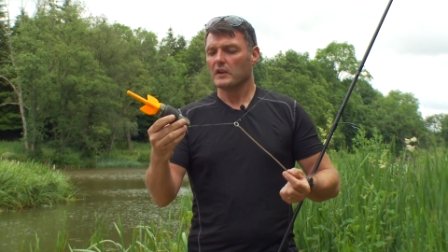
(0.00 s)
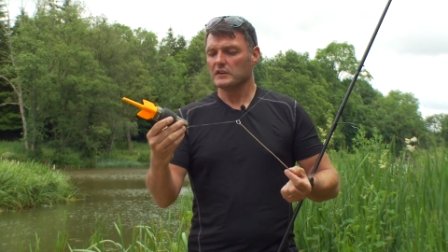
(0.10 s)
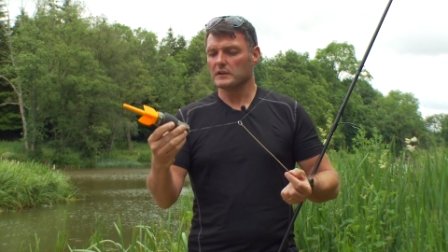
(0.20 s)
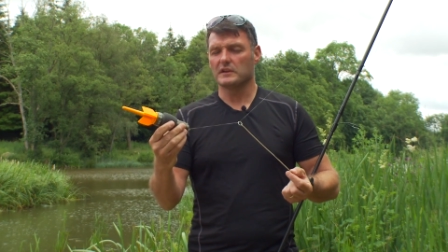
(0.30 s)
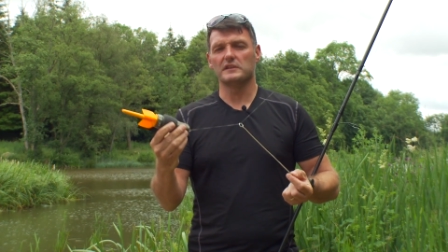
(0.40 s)

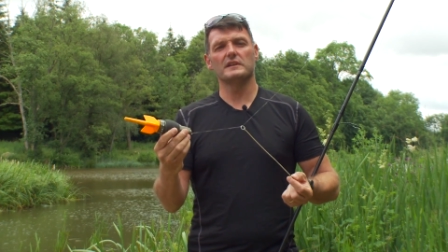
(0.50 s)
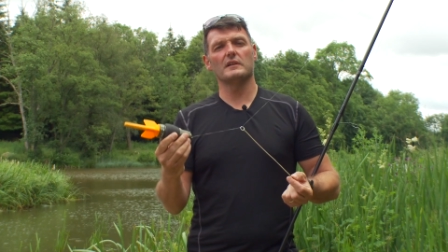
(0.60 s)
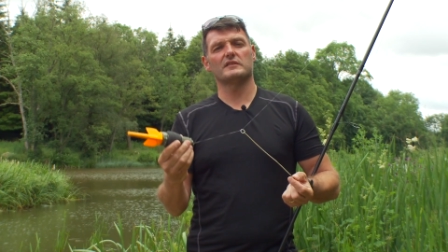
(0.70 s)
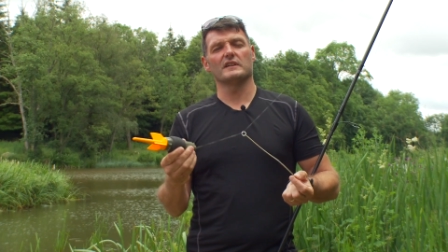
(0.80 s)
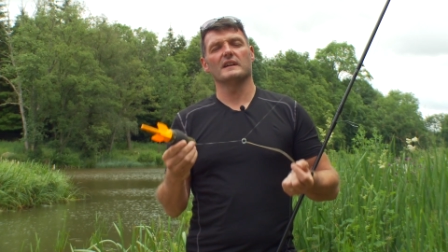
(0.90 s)
You can
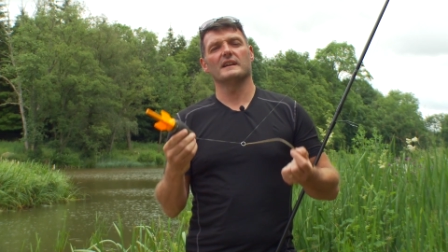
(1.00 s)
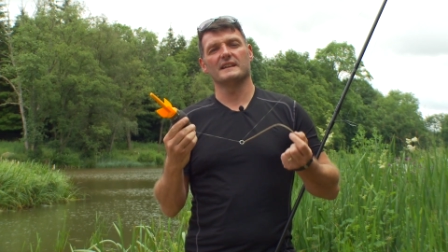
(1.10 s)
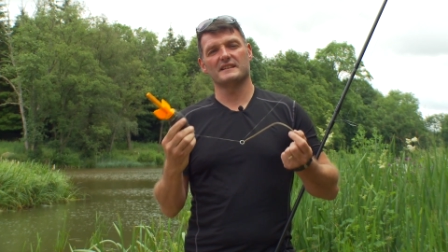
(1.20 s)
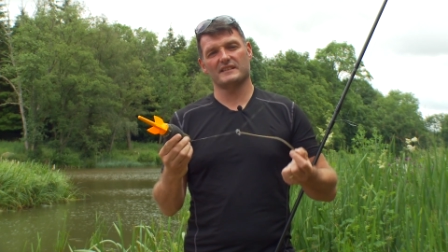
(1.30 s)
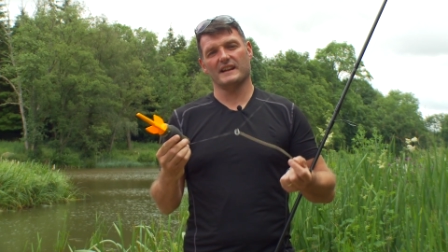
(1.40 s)
use it in
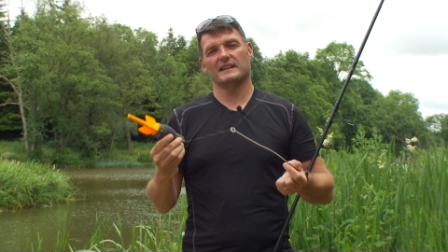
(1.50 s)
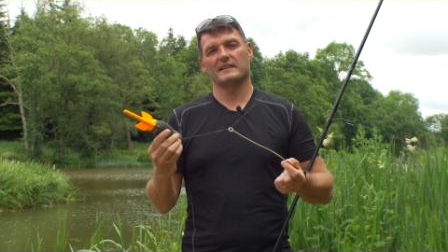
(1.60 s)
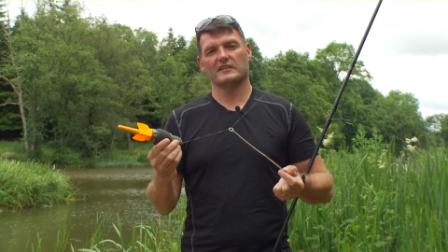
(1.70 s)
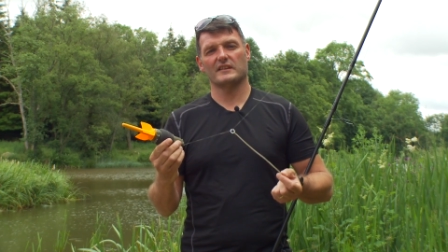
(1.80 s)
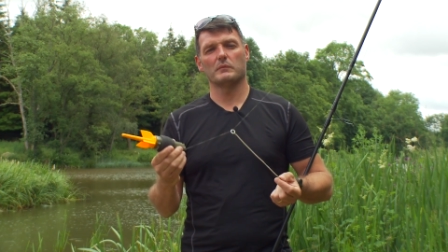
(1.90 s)
exactly
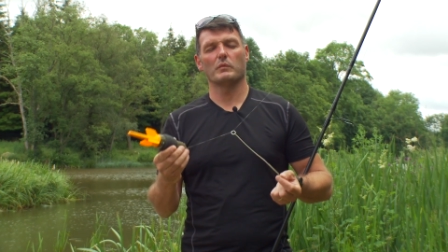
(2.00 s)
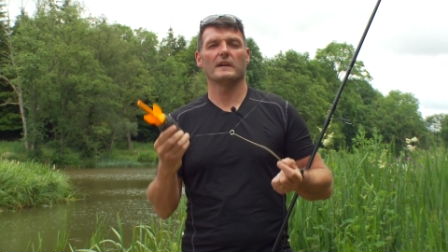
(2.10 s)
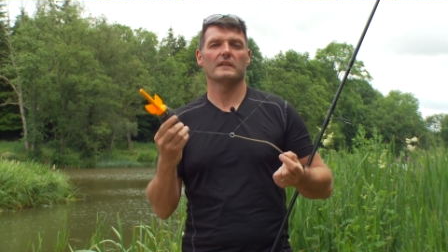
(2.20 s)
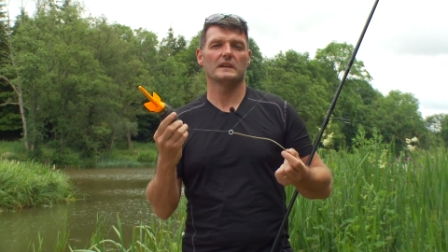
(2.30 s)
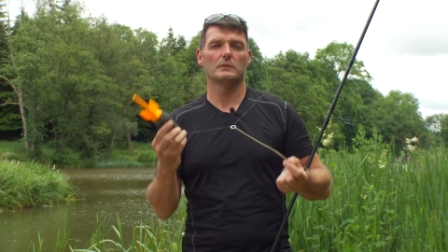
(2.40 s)
the same way
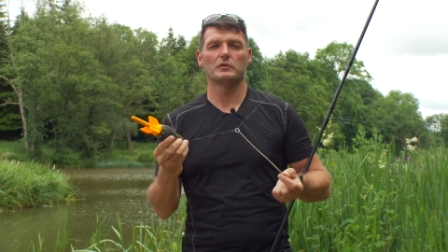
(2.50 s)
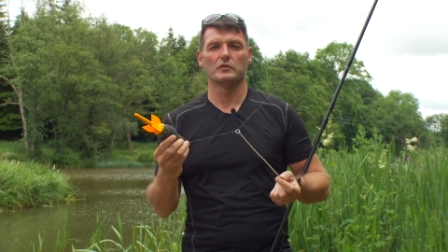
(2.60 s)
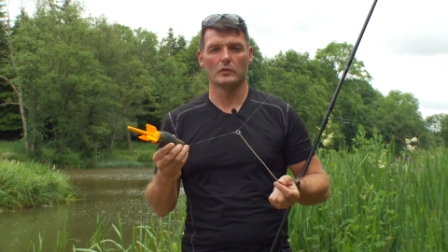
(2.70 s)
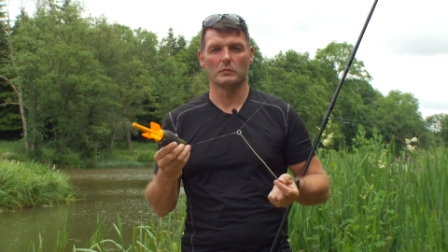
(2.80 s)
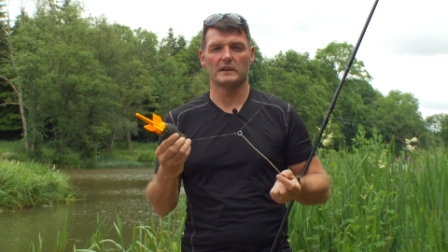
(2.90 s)
that you would
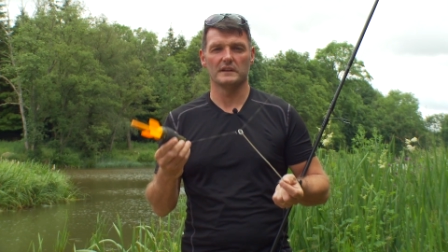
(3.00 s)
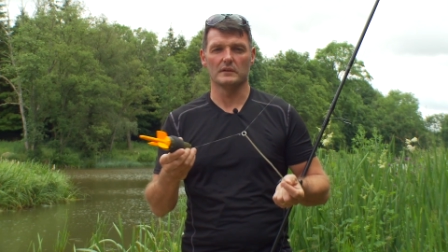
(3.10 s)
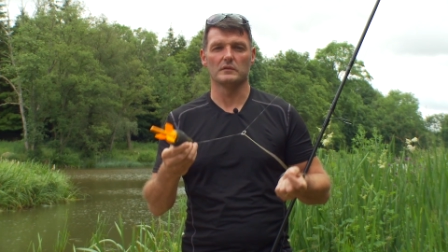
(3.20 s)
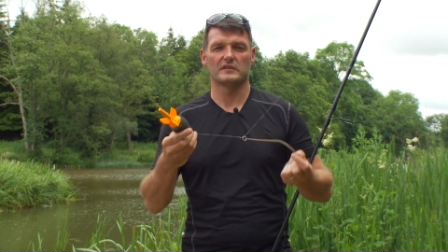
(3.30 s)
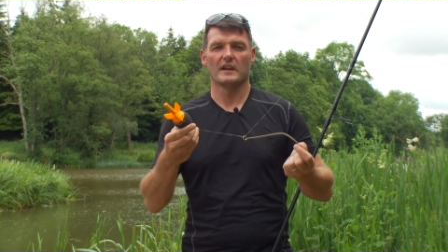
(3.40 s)
normally
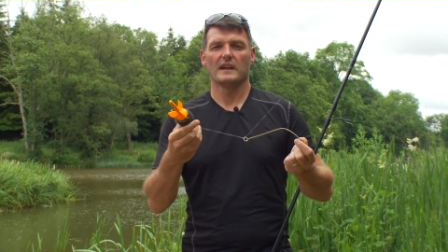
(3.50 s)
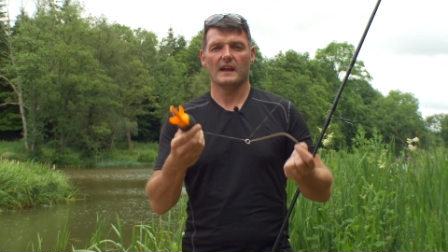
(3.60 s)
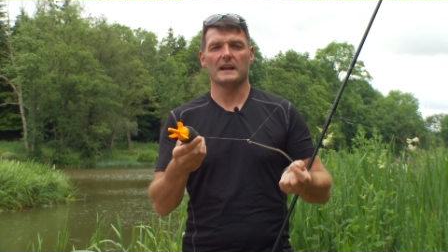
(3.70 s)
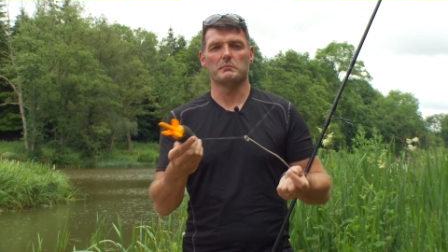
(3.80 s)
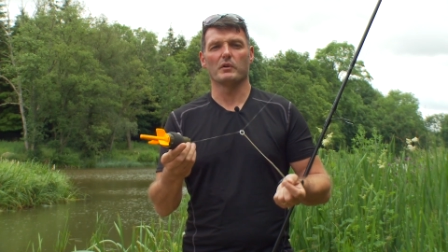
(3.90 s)
use
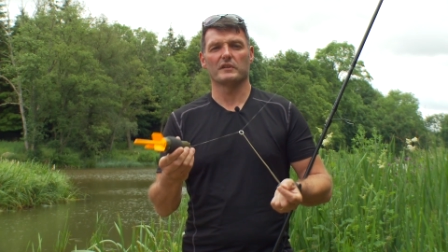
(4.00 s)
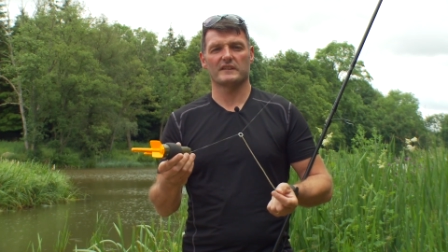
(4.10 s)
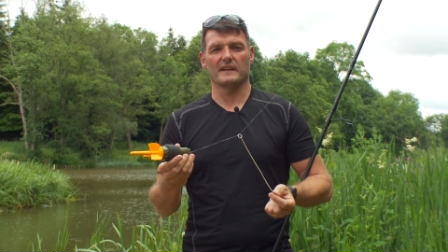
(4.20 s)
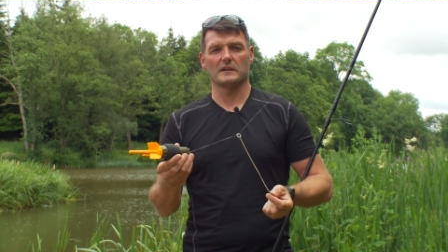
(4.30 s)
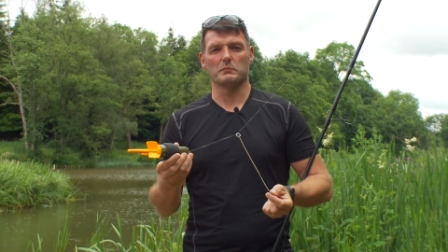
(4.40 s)
a bog
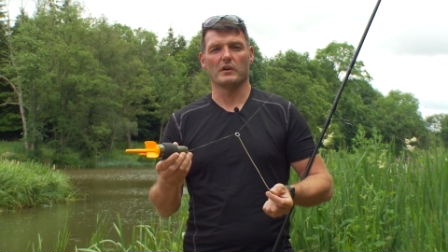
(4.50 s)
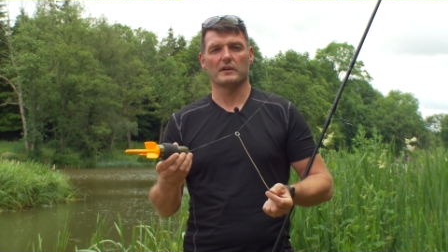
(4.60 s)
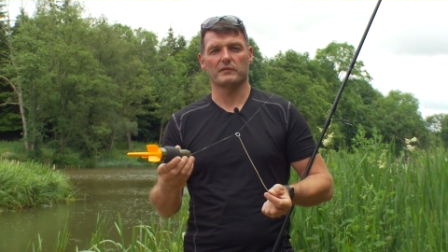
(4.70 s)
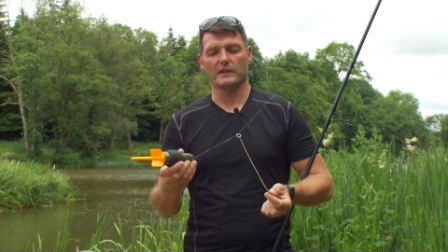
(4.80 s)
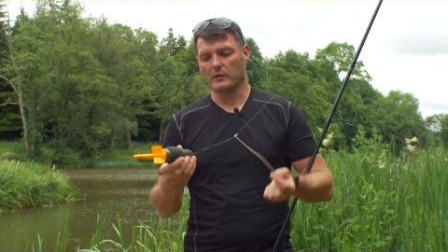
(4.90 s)
standard
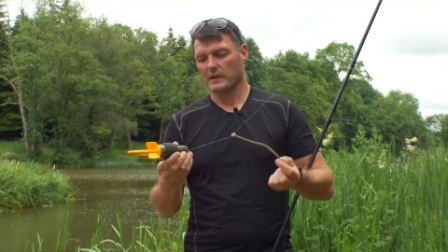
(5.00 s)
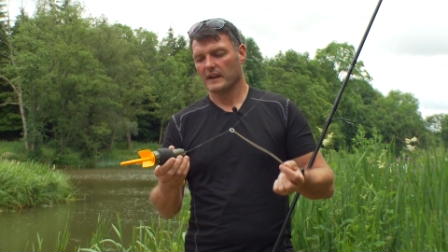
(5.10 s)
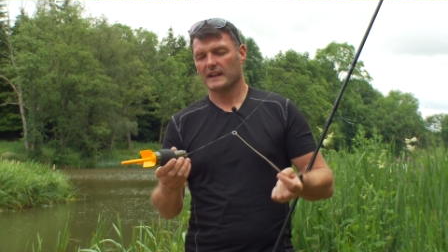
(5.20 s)
marker float.